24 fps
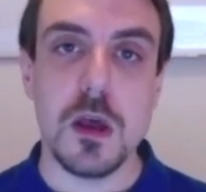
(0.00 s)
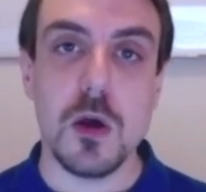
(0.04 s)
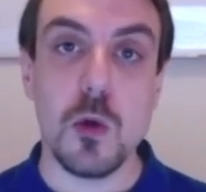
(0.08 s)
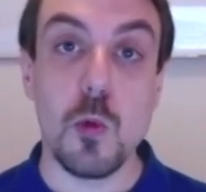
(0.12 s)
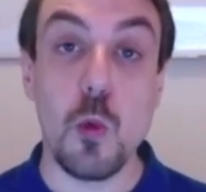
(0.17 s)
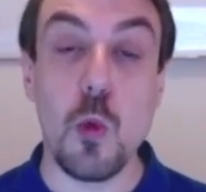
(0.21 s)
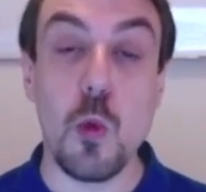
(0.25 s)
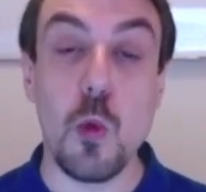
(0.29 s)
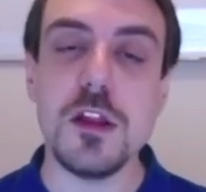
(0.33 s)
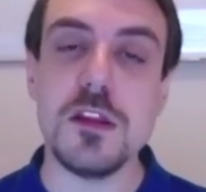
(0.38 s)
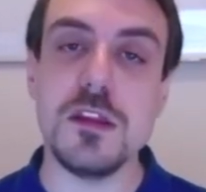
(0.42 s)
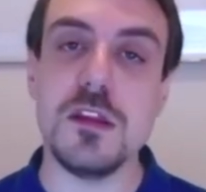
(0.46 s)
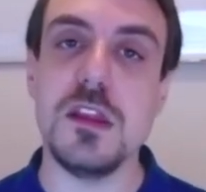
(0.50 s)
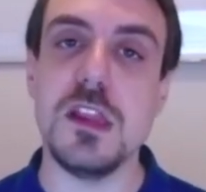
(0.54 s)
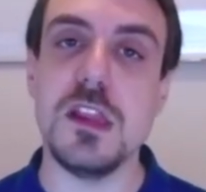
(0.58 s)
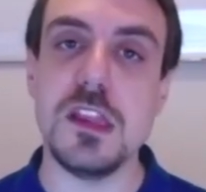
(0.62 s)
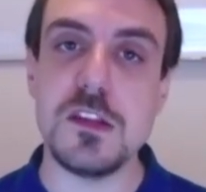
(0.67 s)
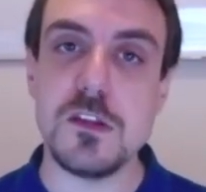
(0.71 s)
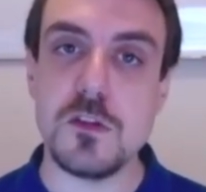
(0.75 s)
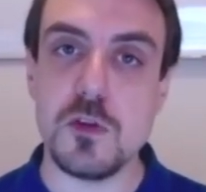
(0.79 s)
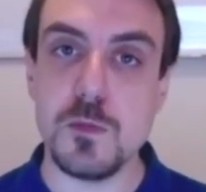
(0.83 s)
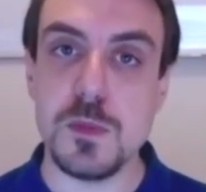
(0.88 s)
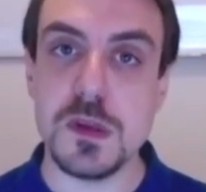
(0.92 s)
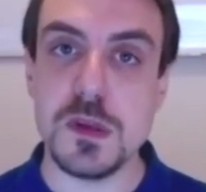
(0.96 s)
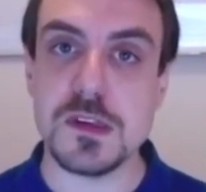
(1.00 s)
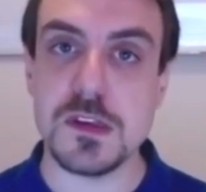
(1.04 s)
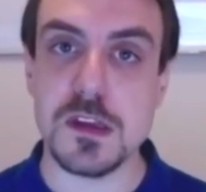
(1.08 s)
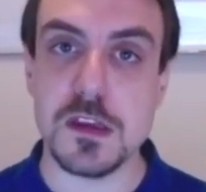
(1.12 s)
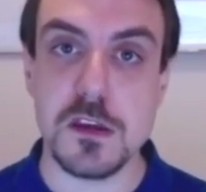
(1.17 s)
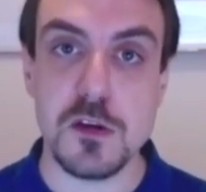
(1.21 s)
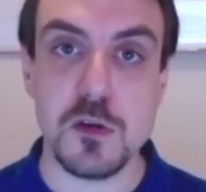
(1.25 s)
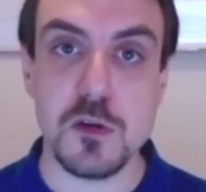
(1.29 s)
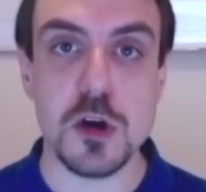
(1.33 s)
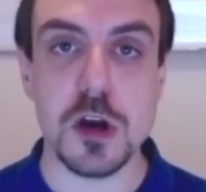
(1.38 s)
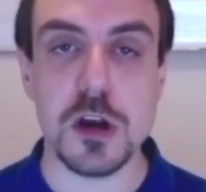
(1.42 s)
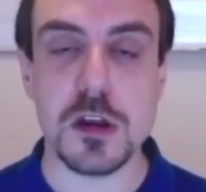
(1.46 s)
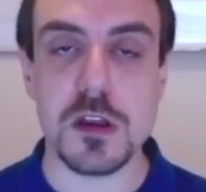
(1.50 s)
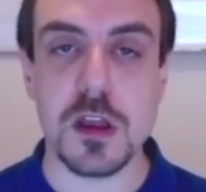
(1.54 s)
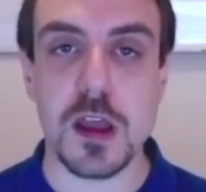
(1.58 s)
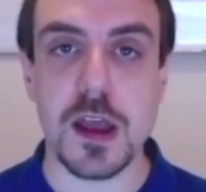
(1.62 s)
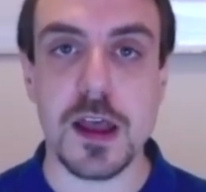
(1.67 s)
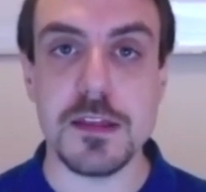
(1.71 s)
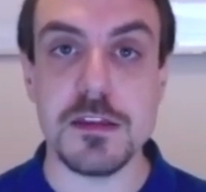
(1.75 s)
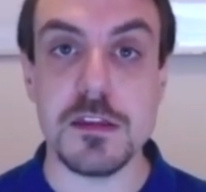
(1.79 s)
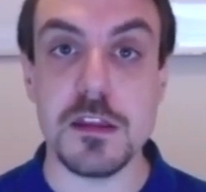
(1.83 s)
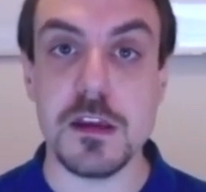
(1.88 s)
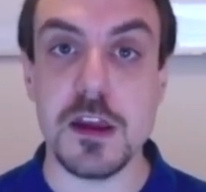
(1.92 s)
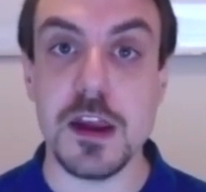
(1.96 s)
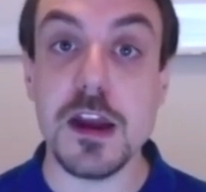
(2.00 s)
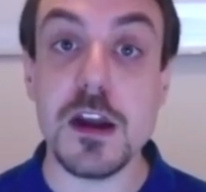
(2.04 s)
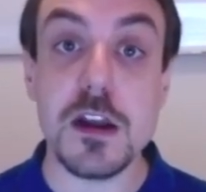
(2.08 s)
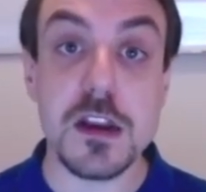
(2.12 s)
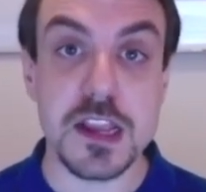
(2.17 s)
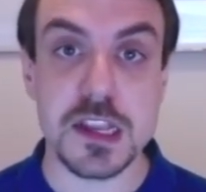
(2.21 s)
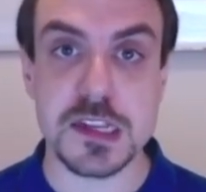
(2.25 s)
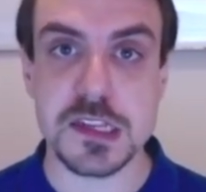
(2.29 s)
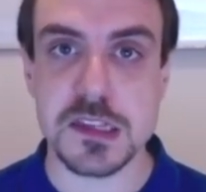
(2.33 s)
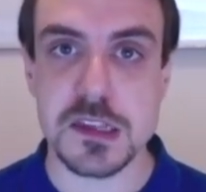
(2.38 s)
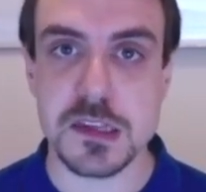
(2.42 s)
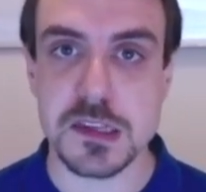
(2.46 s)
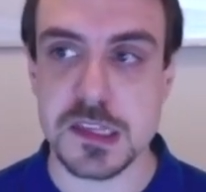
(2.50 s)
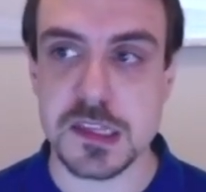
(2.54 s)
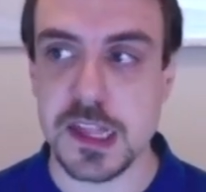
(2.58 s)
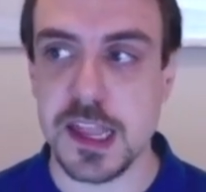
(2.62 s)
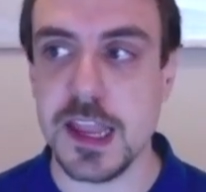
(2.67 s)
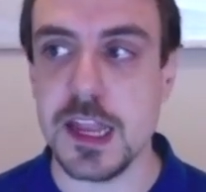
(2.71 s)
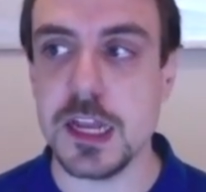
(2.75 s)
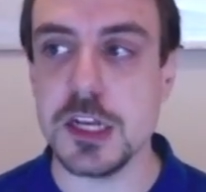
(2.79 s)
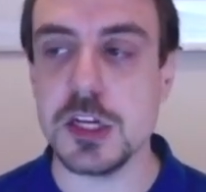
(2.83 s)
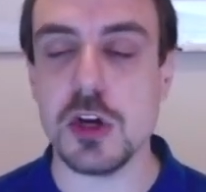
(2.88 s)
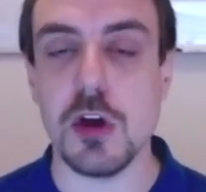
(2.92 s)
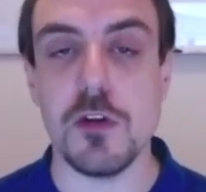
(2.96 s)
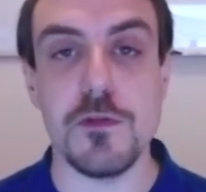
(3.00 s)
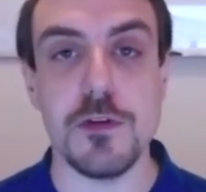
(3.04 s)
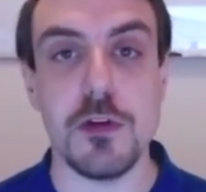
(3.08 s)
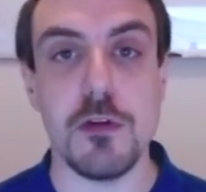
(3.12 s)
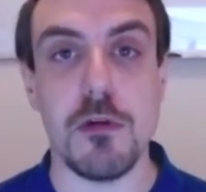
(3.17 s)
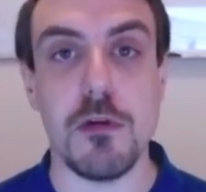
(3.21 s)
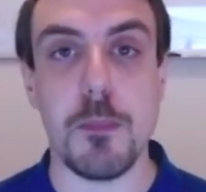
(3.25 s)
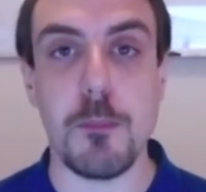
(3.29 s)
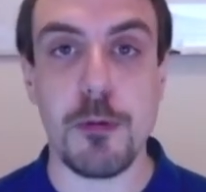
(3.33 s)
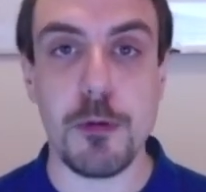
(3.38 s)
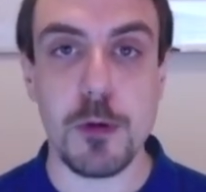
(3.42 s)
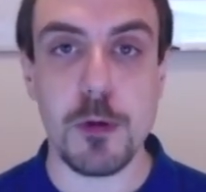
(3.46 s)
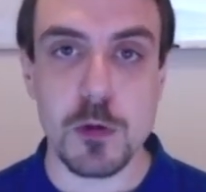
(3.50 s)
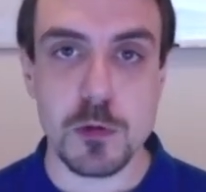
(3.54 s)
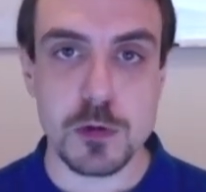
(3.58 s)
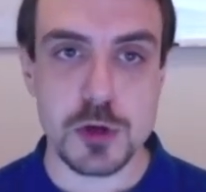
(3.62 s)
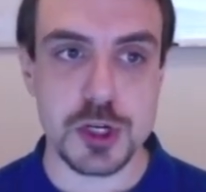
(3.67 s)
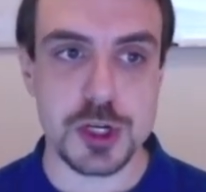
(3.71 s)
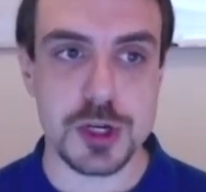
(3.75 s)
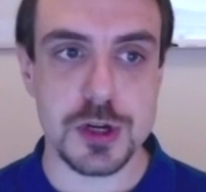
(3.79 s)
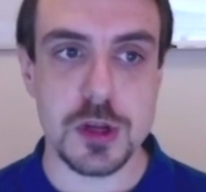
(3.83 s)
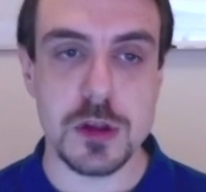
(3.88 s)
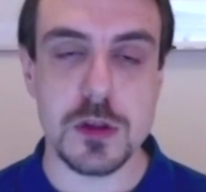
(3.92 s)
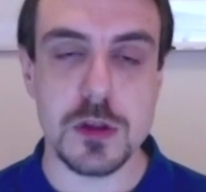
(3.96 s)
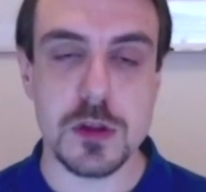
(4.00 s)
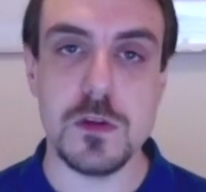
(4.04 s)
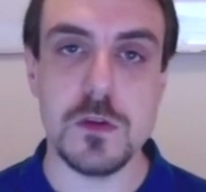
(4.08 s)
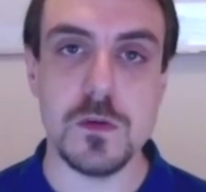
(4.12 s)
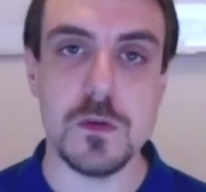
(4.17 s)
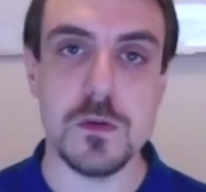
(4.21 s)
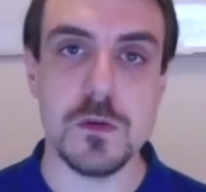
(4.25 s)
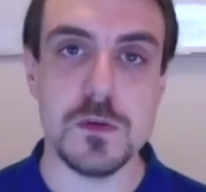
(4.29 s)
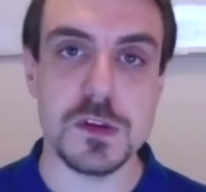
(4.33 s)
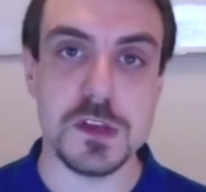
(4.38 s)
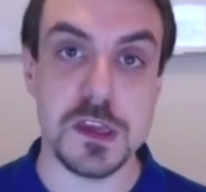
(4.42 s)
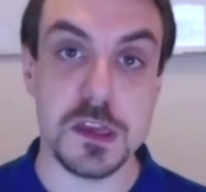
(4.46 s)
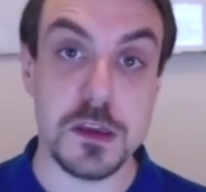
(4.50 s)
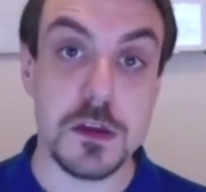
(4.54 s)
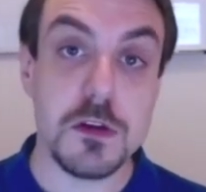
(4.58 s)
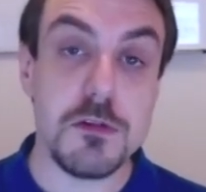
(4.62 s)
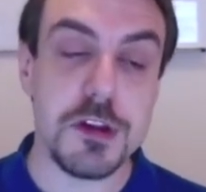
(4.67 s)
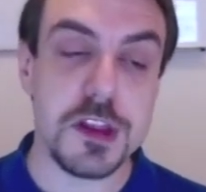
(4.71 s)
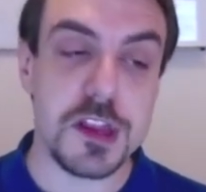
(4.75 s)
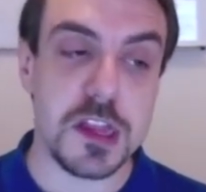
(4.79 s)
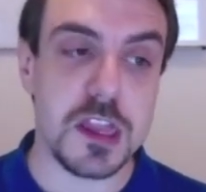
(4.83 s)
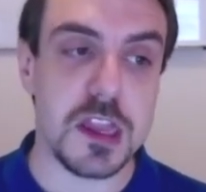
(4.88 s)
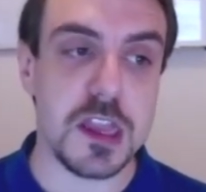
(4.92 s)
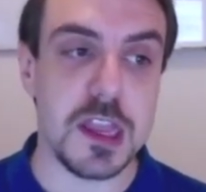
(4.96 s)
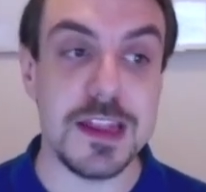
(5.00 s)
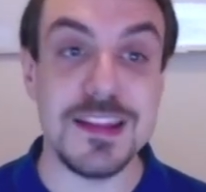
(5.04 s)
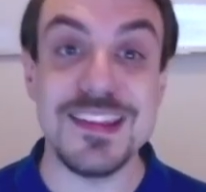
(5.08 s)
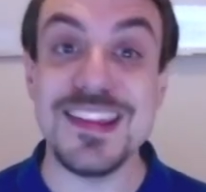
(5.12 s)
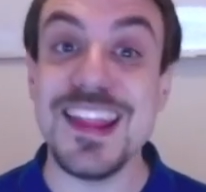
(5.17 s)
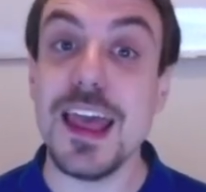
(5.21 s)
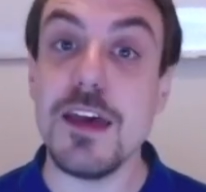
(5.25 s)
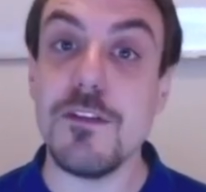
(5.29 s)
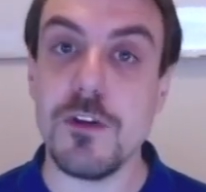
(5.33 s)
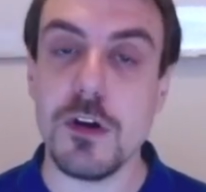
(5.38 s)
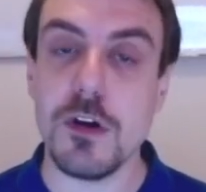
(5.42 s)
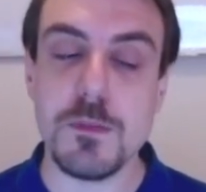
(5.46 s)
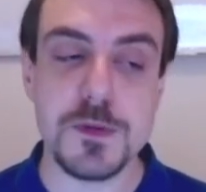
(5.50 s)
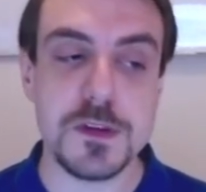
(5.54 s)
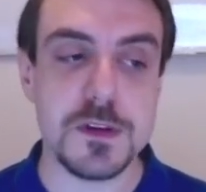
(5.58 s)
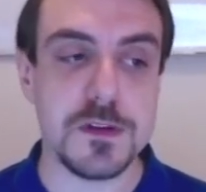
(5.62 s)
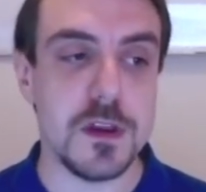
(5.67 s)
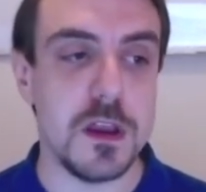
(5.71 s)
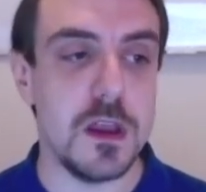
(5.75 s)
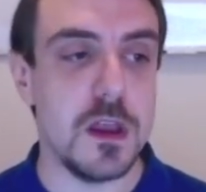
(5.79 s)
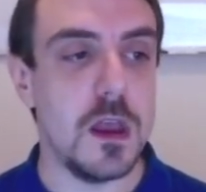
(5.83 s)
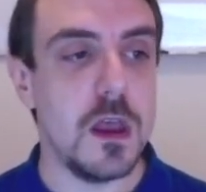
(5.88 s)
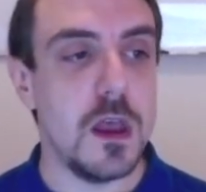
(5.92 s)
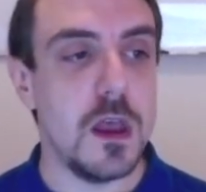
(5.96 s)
what needs to be secured at the earliest stage of your approach to security in DevOps,